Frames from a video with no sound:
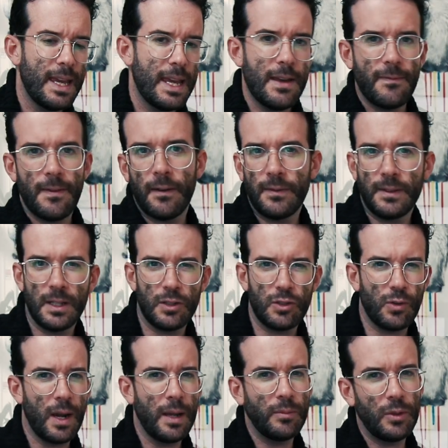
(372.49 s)
If after
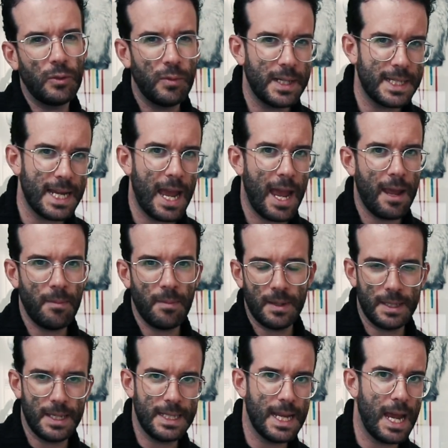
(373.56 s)
trying to
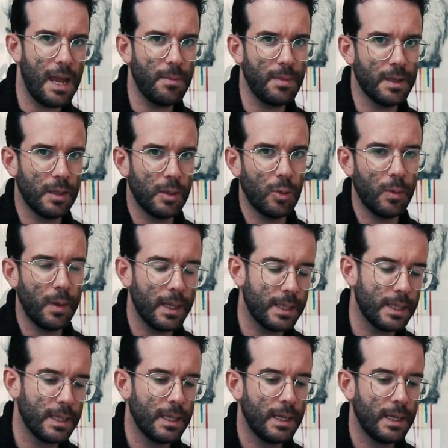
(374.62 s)
retime the timing a little bit,